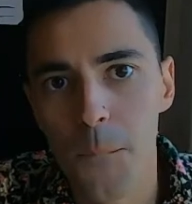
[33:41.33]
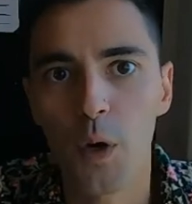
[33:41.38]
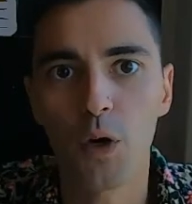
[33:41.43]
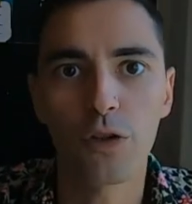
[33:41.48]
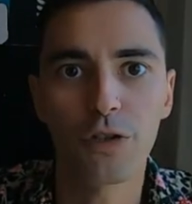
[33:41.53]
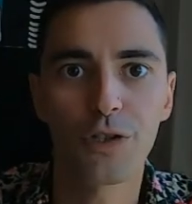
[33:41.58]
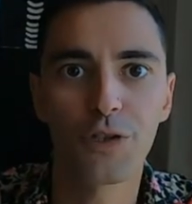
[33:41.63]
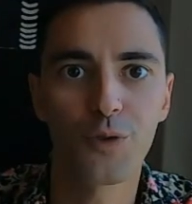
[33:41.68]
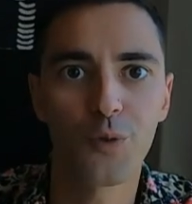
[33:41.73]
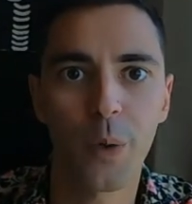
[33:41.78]

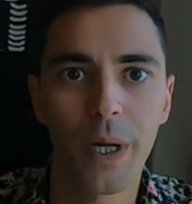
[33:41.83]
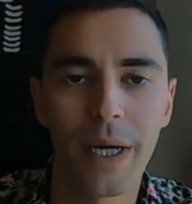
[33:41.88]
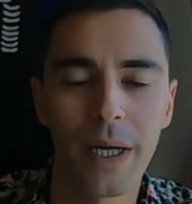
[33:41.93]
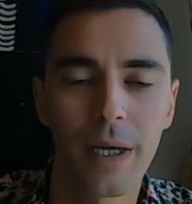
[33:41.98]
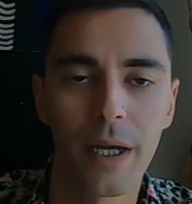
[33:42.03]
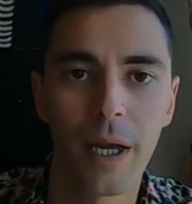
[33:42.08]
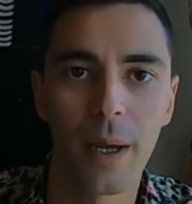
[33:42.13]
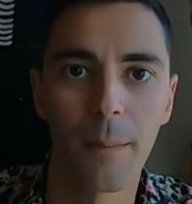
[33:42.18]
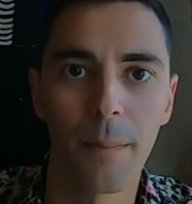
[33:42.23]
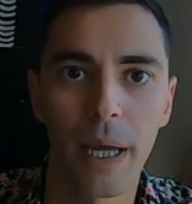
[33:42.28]
More
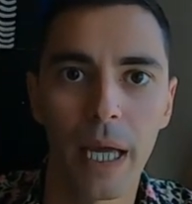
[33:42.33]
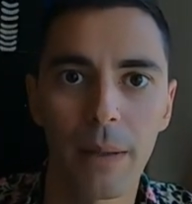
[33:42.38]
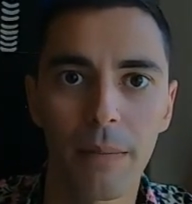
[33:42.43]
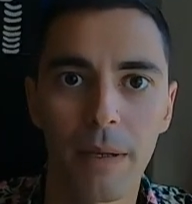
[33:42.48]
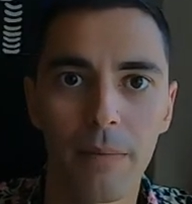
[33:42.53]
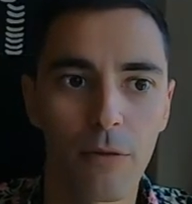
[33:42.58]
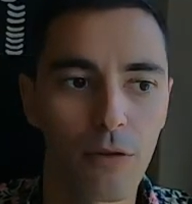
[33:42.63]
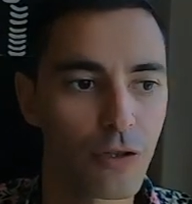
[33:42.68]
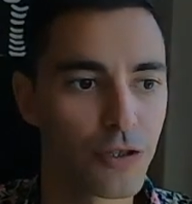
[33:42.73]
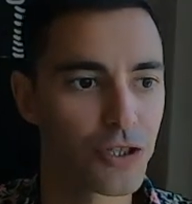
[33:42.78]
swinging,
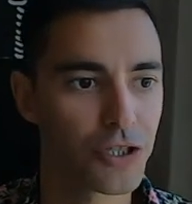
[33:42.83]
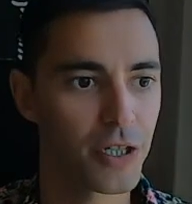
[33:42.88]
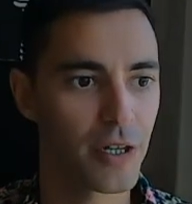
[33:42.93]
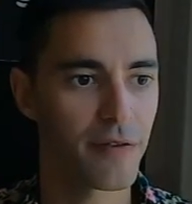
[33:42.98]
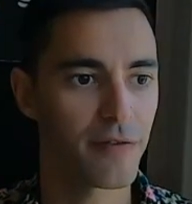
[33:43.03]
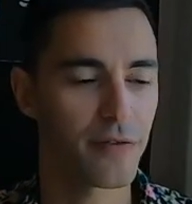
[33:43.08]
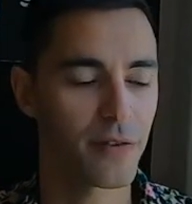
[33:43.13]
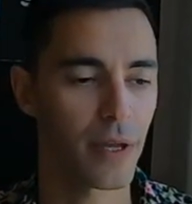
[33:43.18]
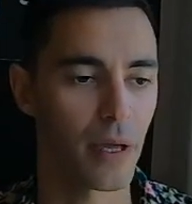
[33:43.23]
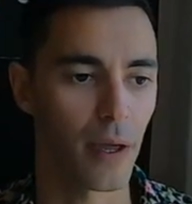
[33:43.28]
baby. More
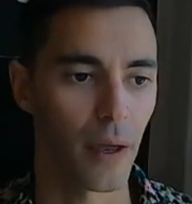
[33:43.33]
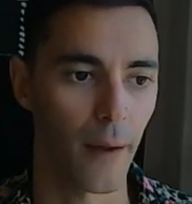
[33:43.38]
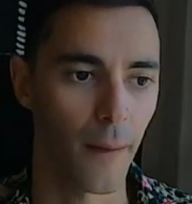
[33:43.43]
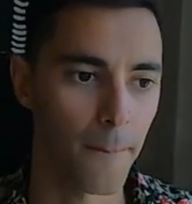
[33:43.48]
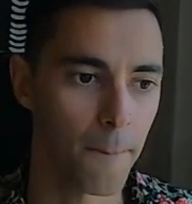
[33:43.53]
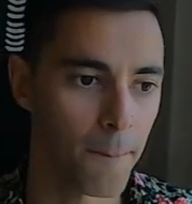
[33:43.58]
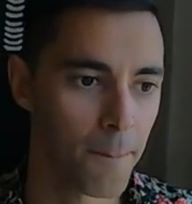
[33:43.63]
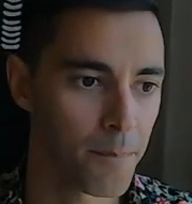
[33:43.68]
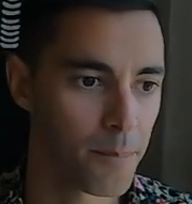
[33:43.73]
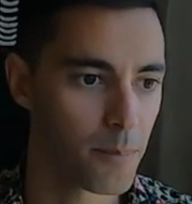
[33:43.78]
shifting.
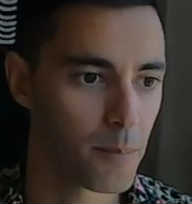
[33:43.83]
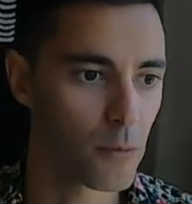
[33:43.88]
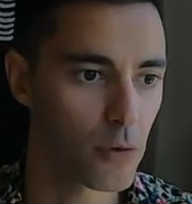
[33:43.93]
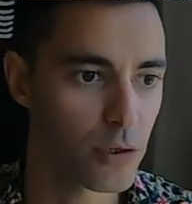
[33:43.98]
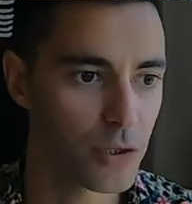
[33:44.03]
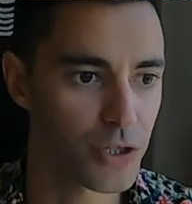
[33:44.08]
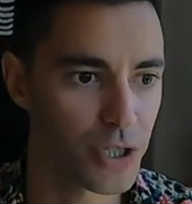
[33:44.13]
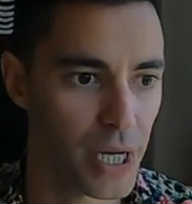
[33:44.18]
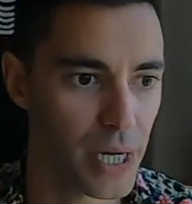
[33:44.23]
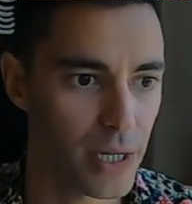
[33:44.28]

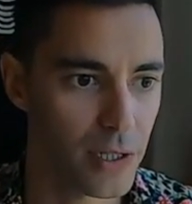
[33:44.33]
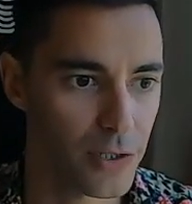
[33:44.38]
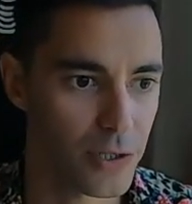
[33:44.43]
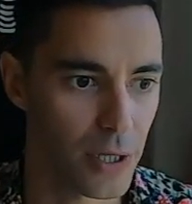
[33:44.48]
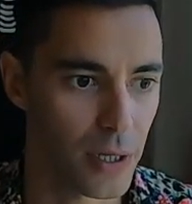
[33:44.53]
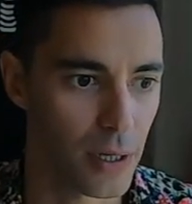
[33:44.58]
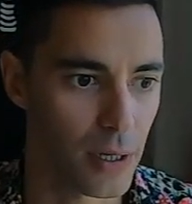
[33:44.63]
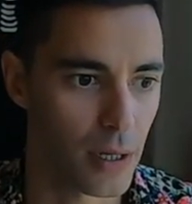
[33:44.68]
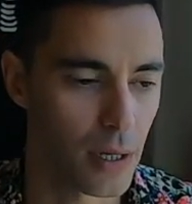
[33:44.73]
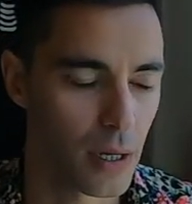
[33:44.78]
More
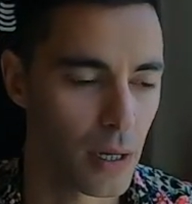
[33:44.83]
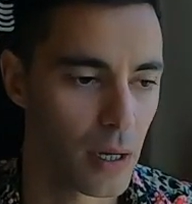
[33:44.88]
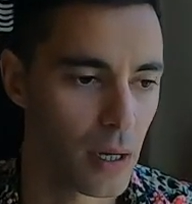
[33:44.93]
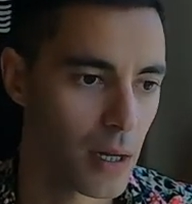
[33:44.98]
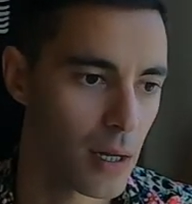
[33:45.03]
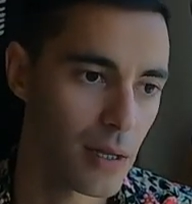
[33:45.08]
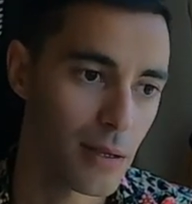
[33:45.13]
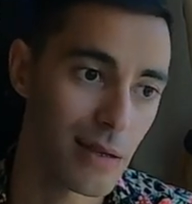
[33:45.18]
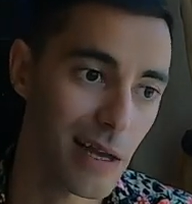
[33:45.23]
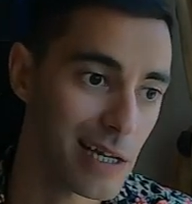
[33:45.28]
changing.
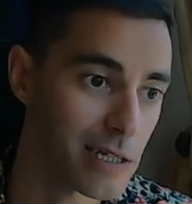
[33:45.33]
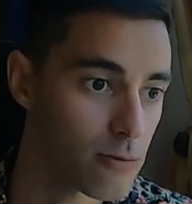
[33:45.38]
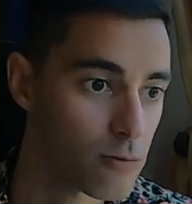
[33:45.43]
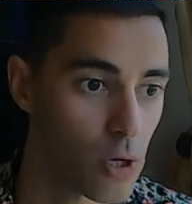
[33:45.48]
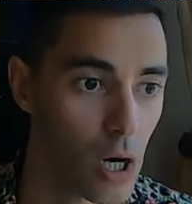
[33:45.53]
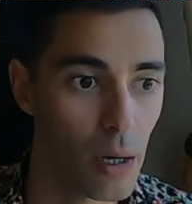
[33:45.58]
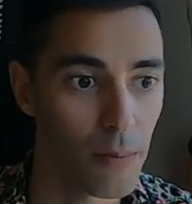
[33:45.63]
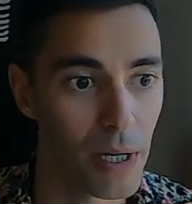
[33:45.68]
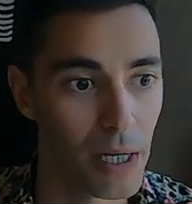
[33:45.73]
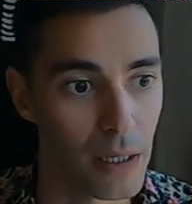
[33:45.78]
That's
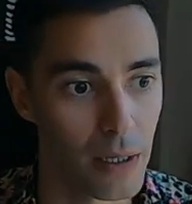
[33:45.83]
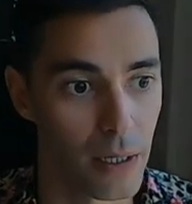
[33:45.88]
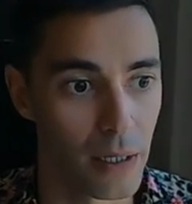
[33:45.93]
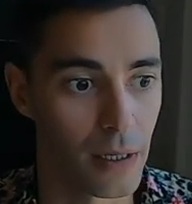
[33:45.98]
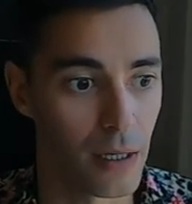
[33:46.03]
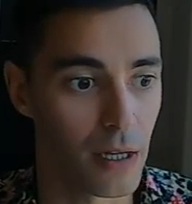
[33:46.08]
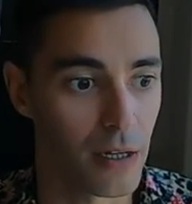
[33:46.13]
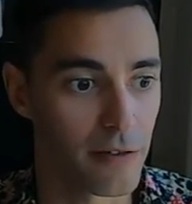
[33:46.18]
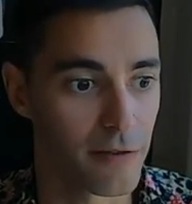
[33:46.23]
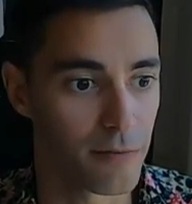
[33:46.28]
where I'm at
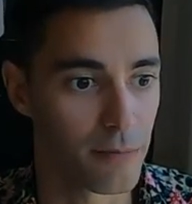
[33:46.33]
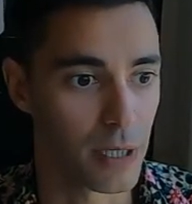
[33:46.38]
in life,